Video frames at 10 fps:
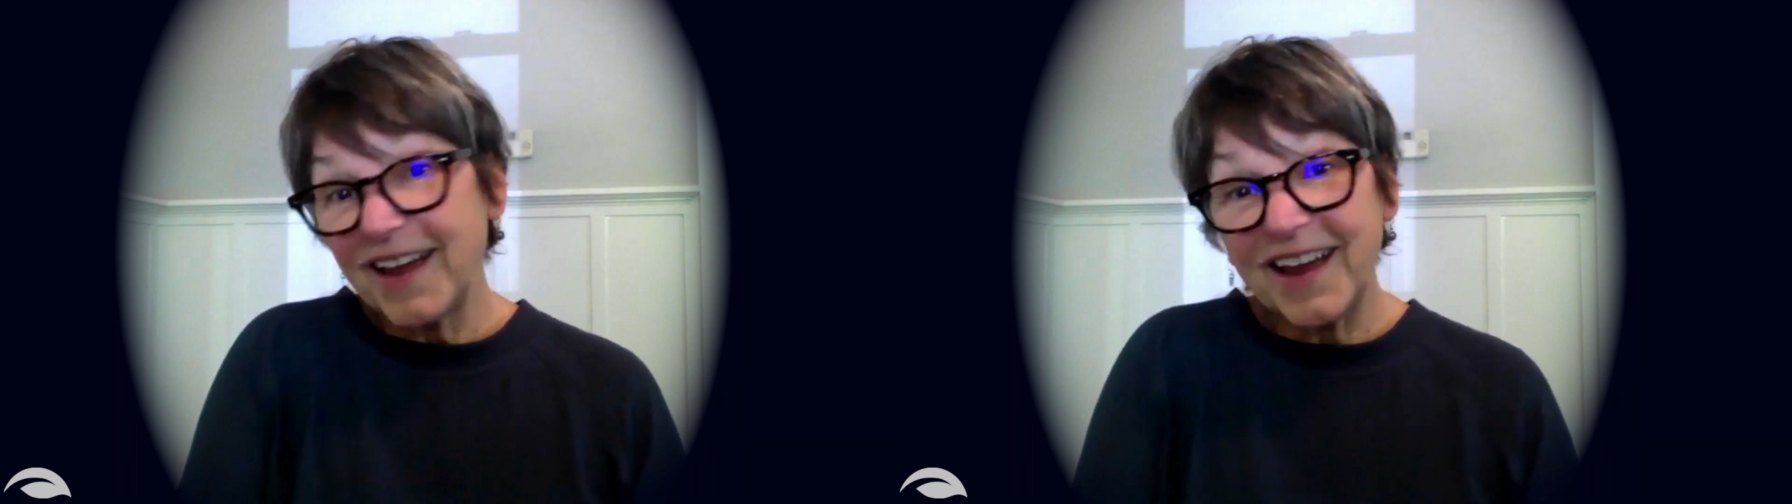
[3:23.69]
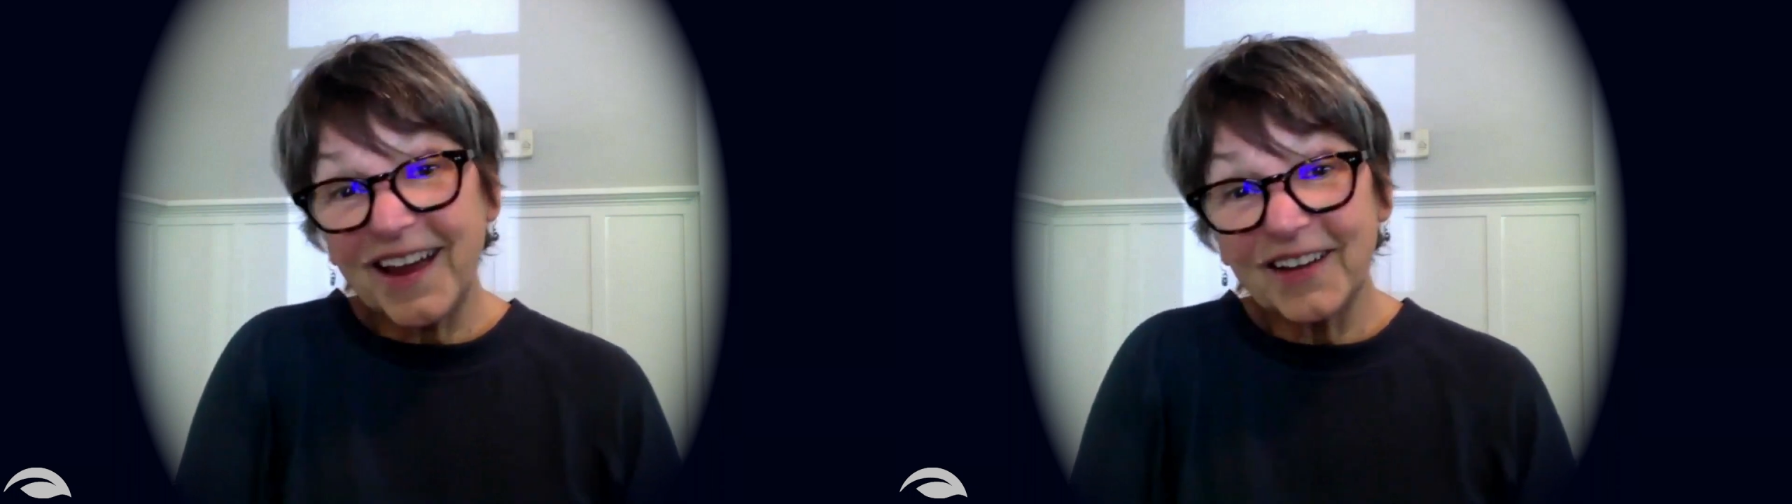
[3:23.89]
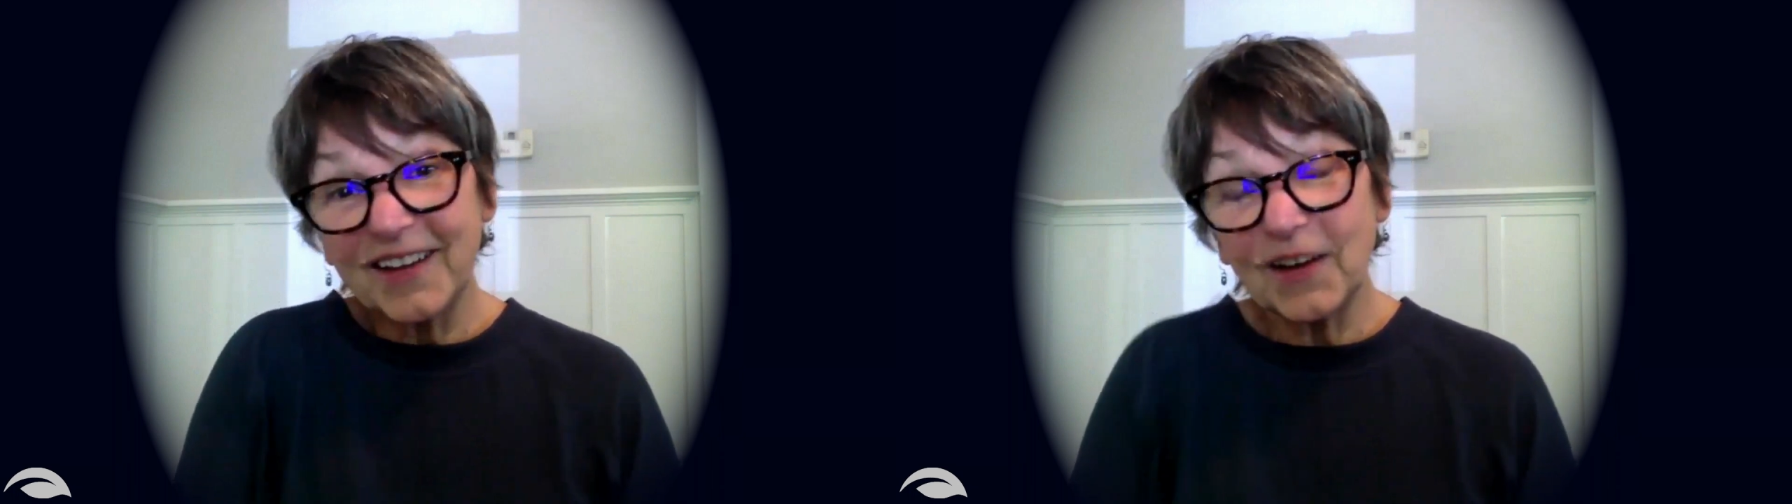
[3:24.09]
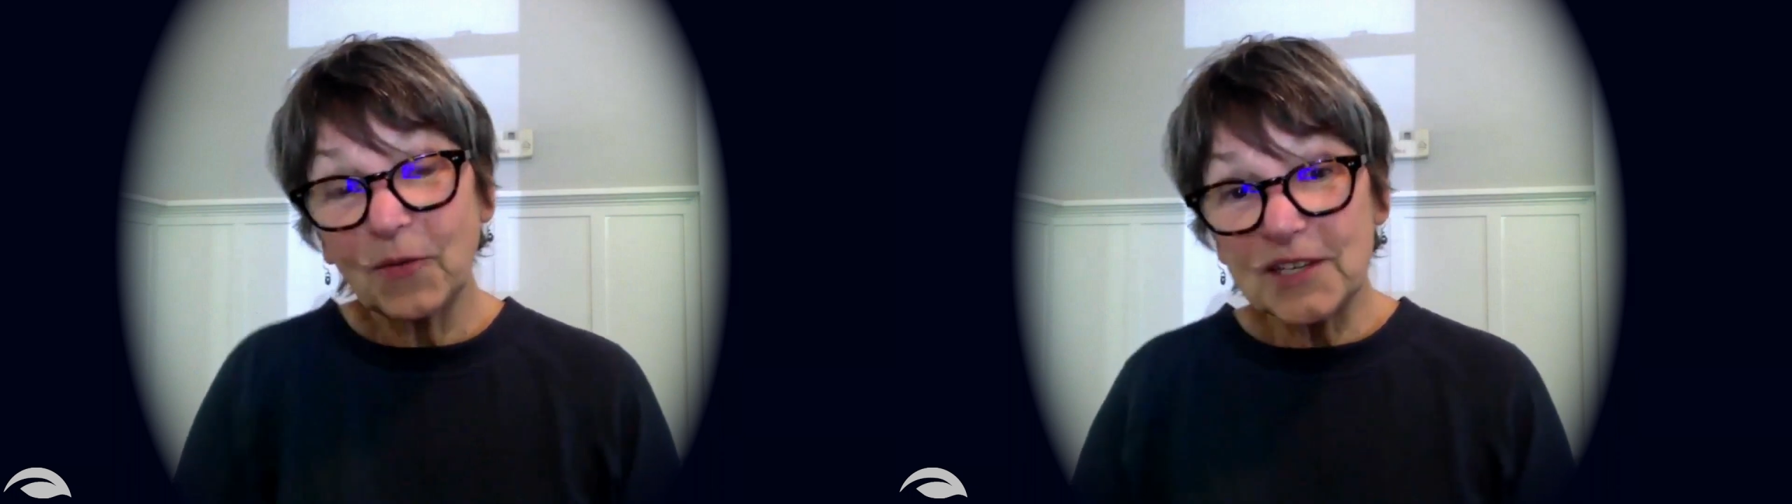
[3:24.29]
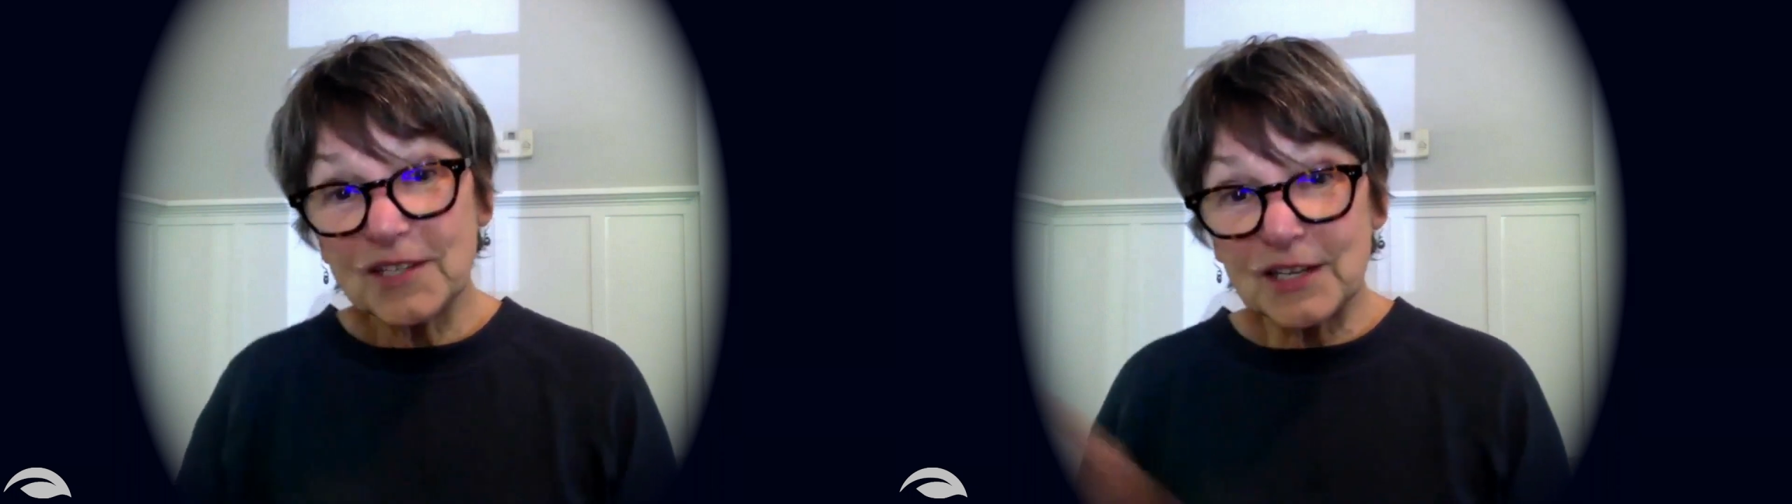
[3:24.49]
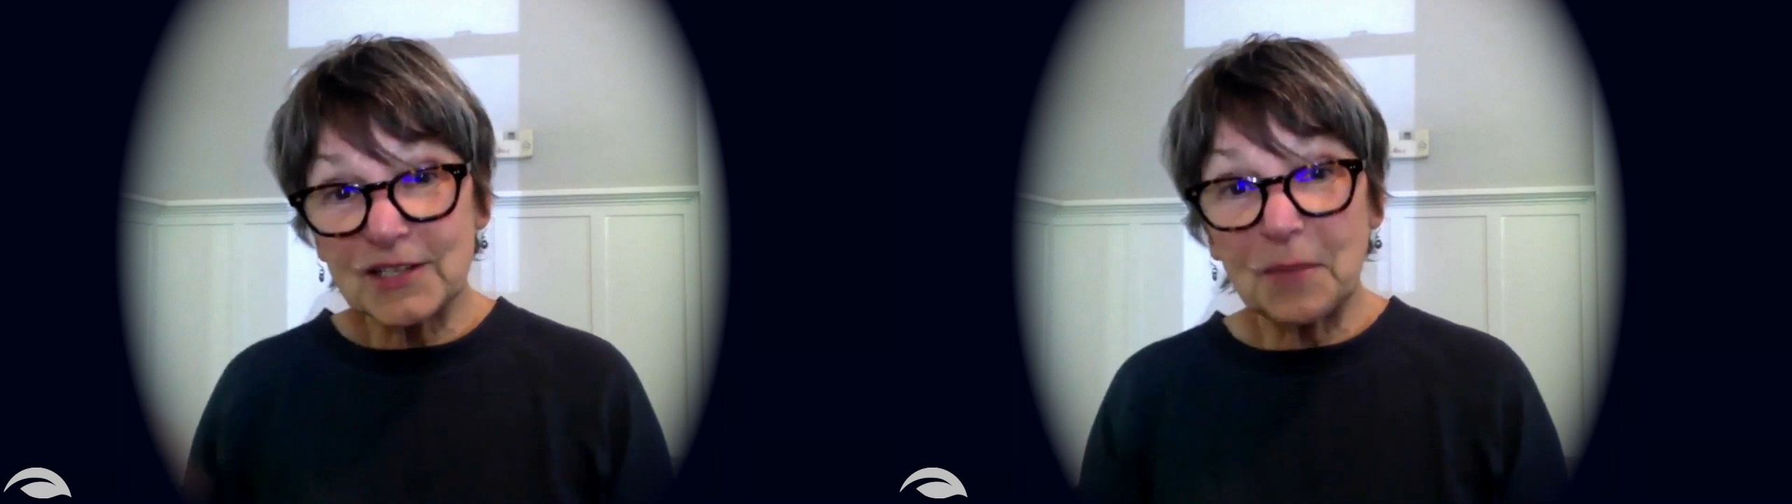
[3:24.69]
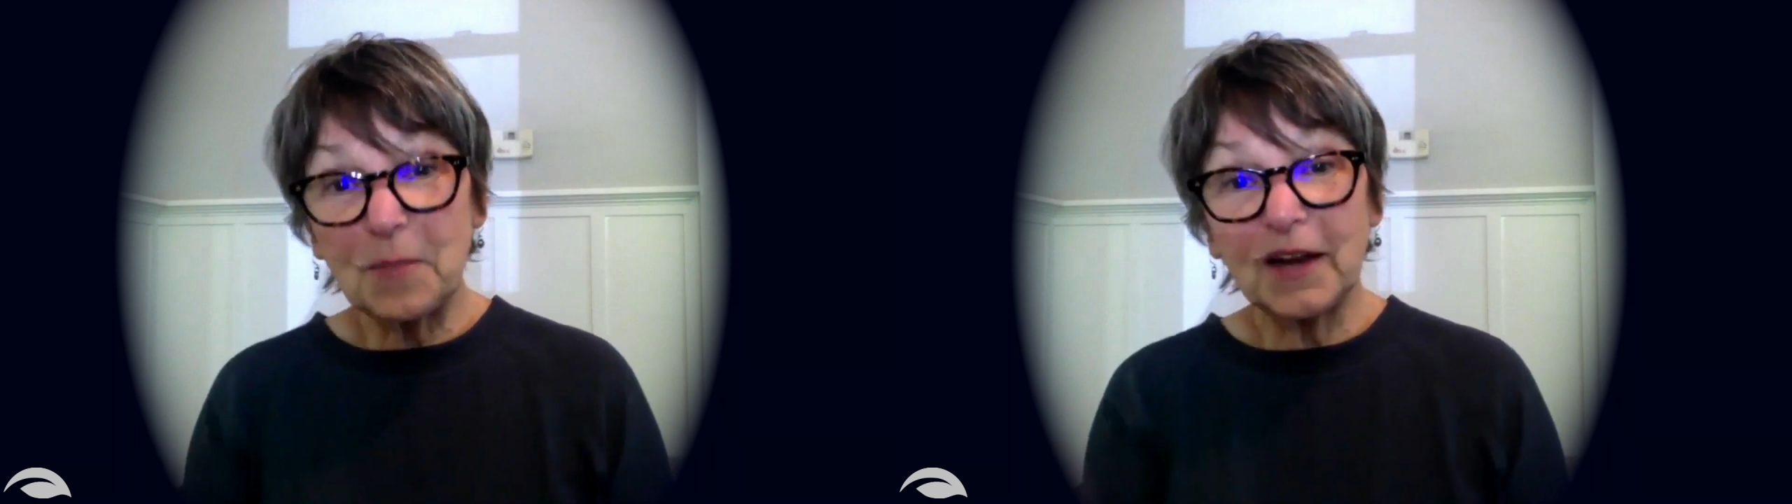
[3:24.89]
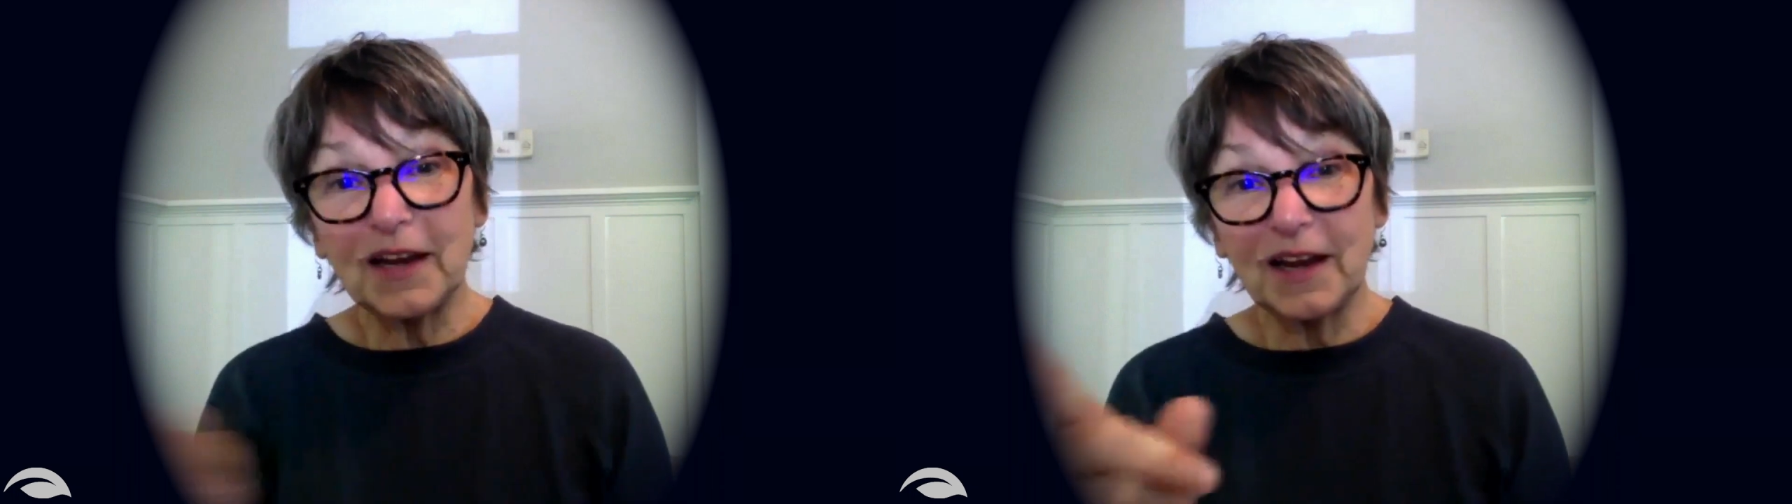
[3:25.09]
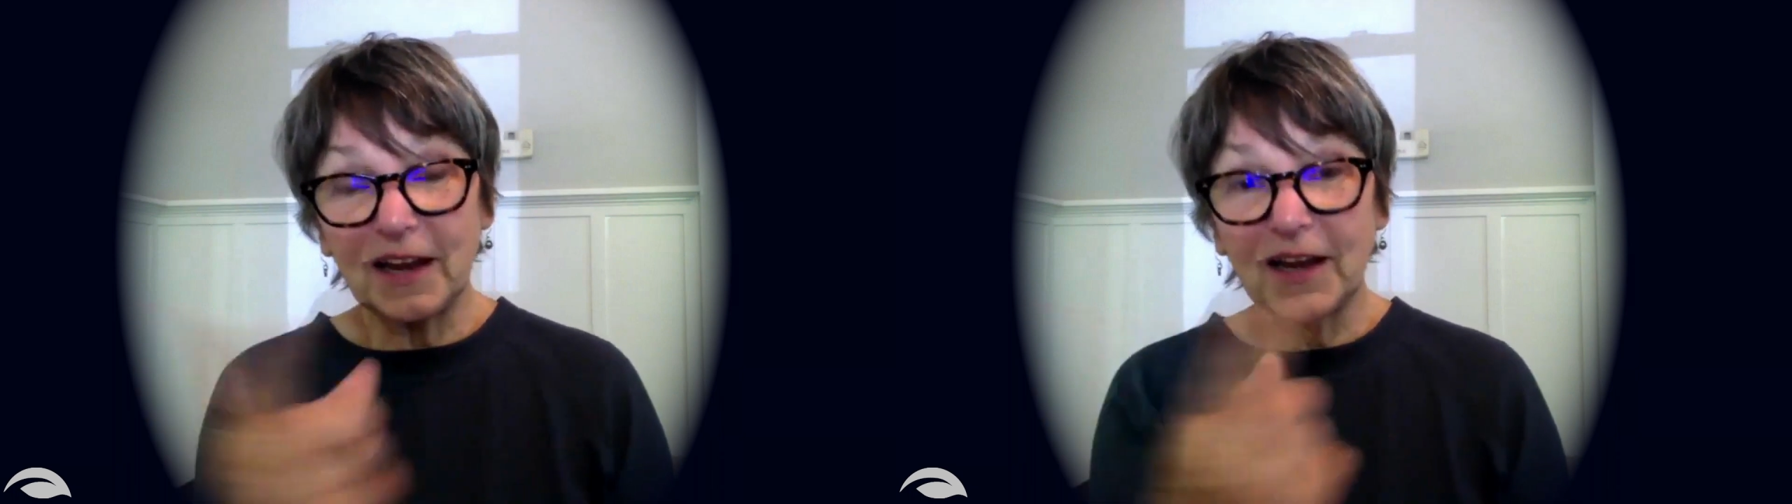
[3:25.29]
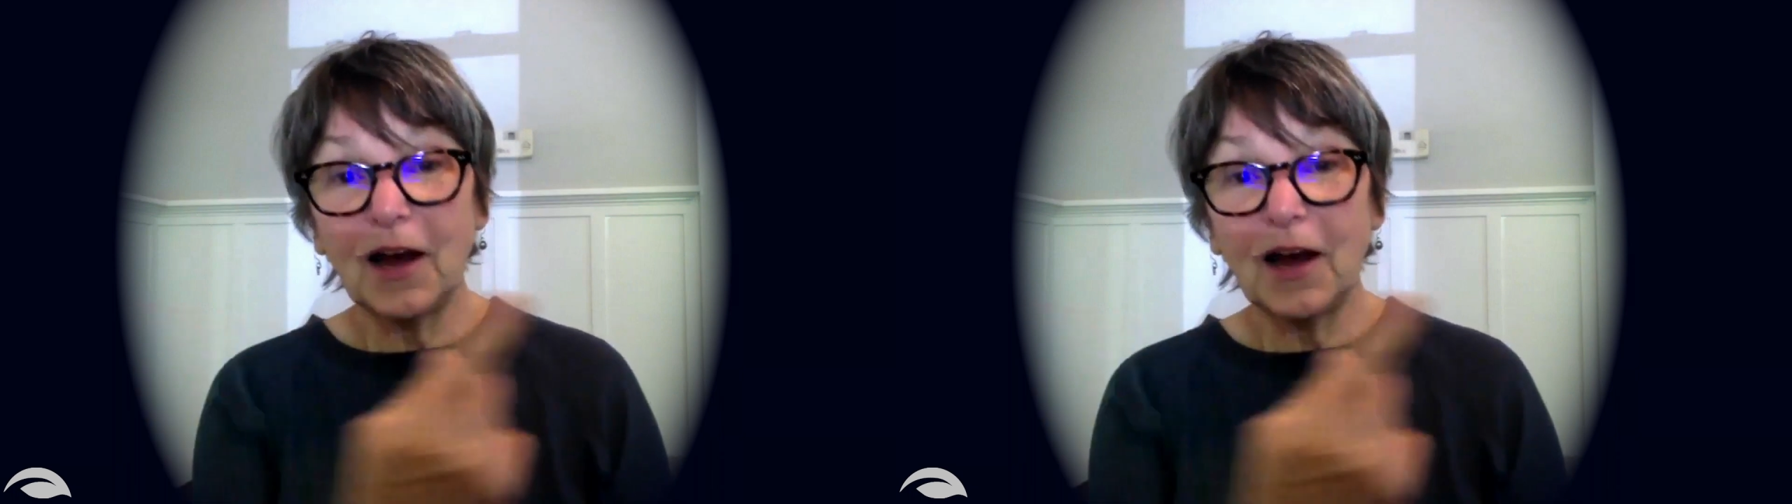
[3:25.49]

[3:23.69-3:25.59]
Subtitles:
And we see somebody